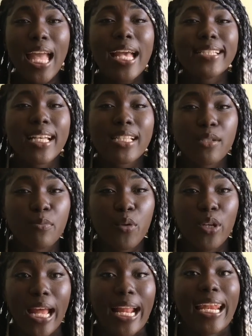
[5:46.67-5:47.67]
a certain
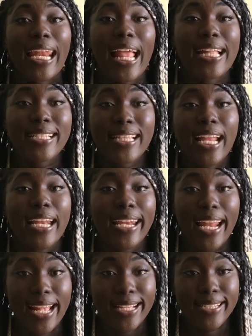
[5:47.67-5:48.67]
product less and
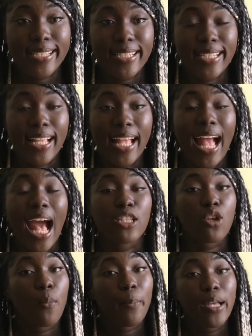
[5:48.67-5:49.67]
less as
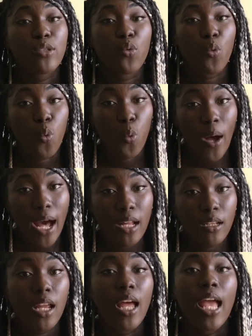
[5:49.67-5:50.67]
compared to
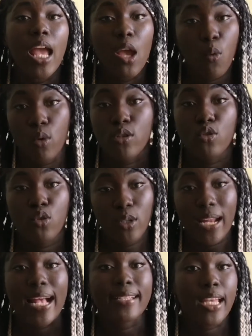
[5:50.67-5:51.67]
while it was not as